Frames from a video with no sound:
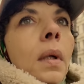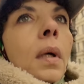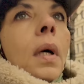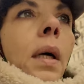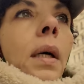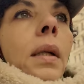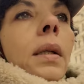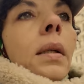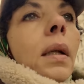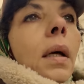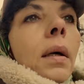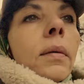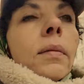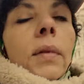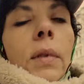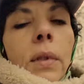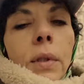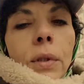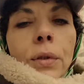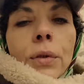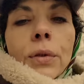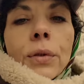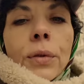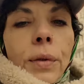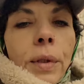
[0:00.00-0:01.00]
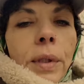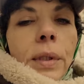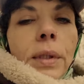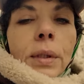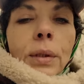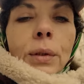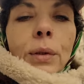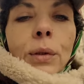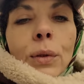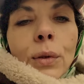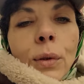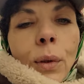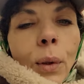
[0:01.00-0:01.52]
I love this street
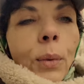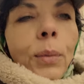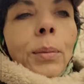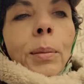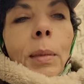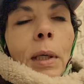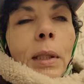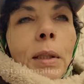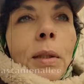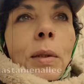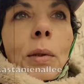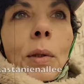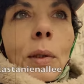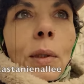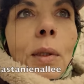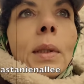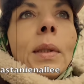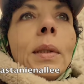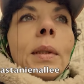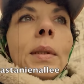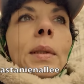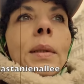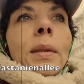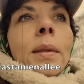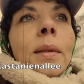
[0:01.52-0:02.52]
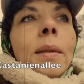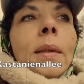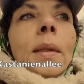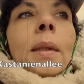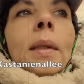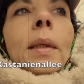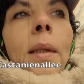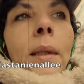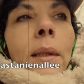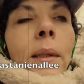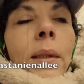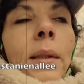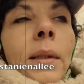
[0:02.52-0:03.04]
so much.
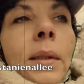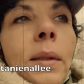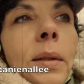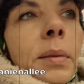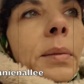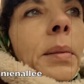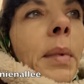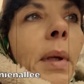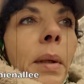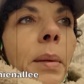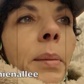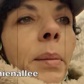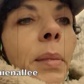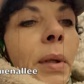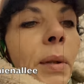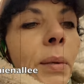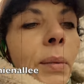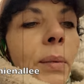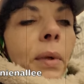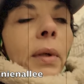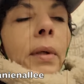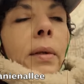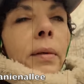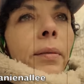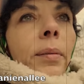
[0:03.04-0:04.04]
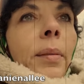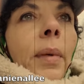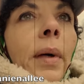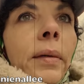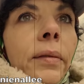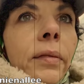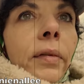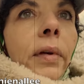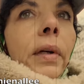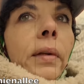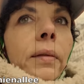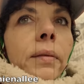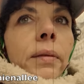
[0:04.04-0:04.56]
This may be one of my
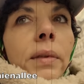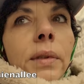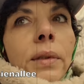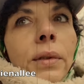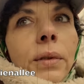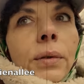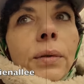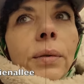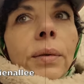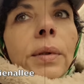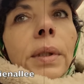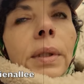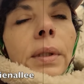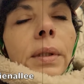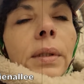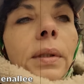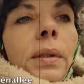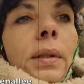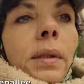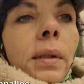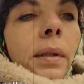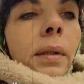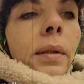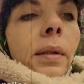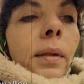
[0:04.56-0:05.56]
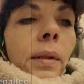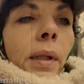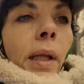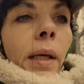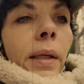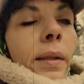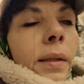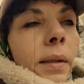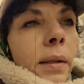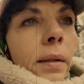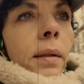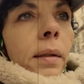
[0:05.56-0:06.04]
favorite streets. Like,